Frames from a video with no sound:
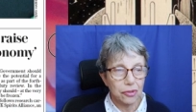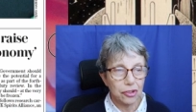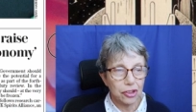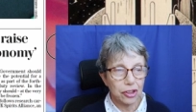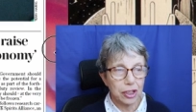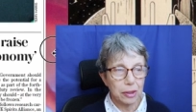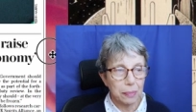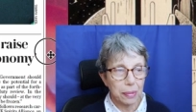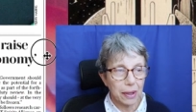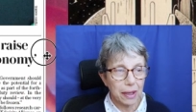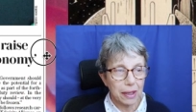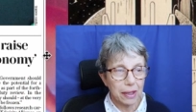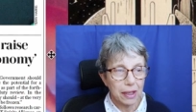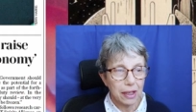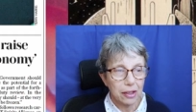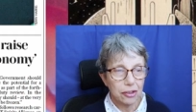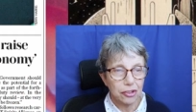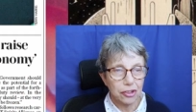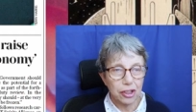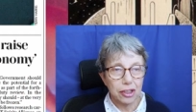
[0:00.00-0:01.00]

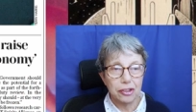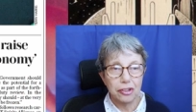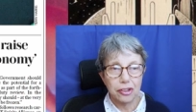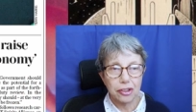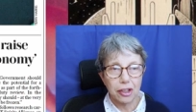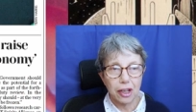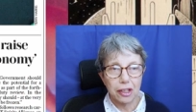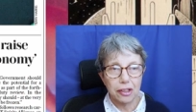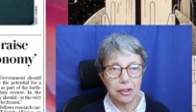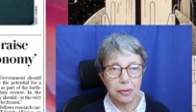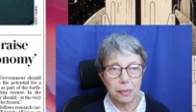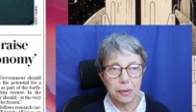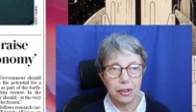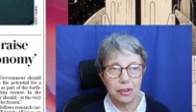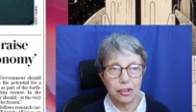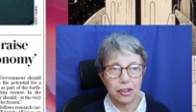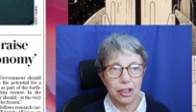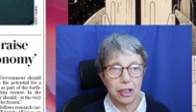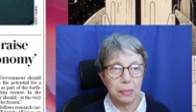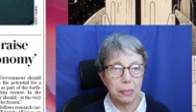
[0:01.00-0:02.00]
cheaper, gin's going to
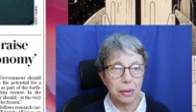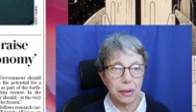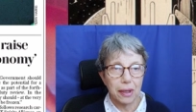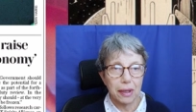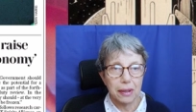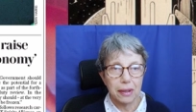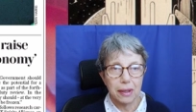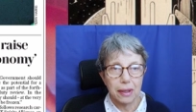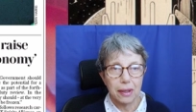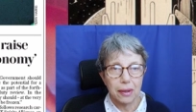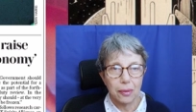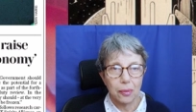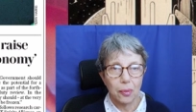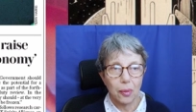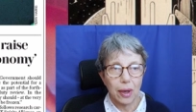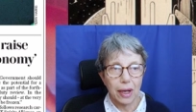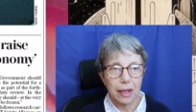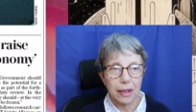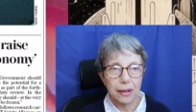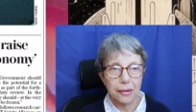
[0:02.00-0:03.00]
be cheaper.
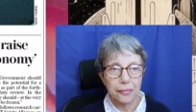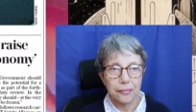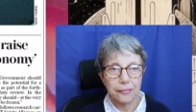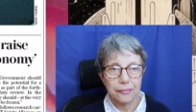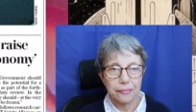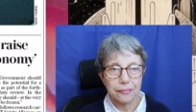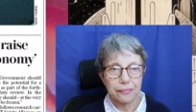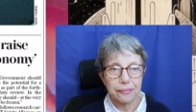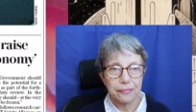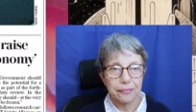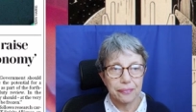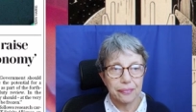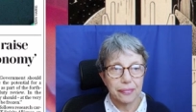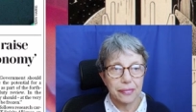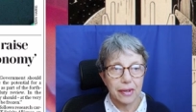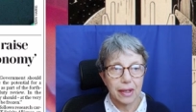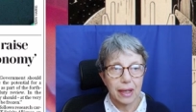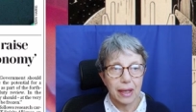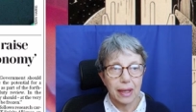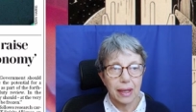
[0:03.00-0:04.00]
Well,
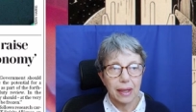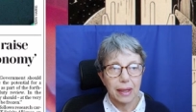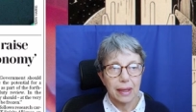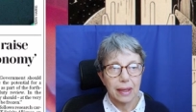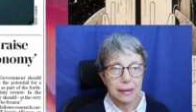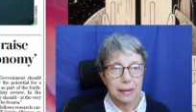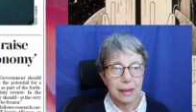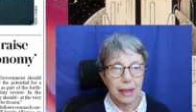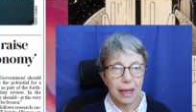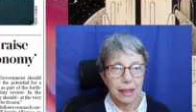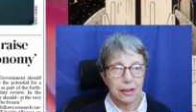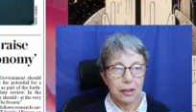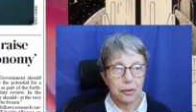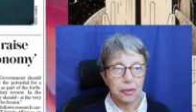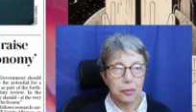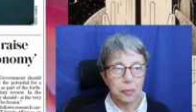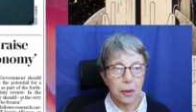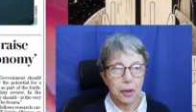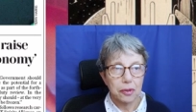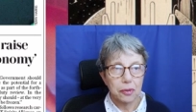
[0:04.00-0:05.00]
I
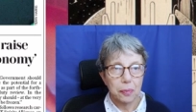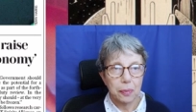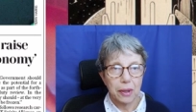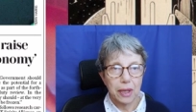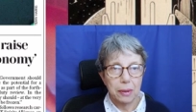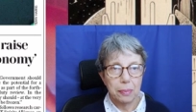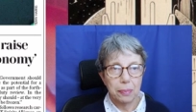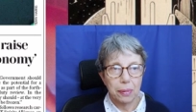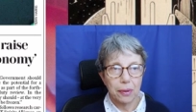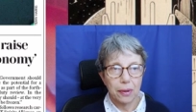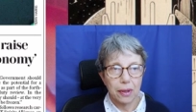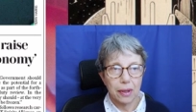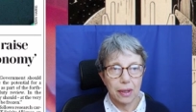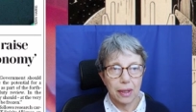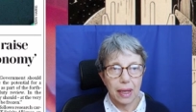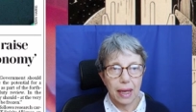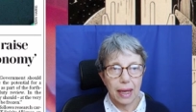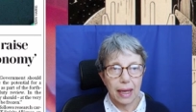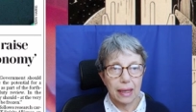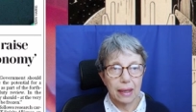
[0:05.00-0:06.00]
don't suppose
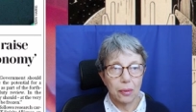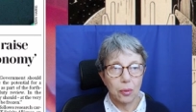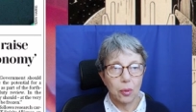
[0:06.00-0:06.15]
people uh,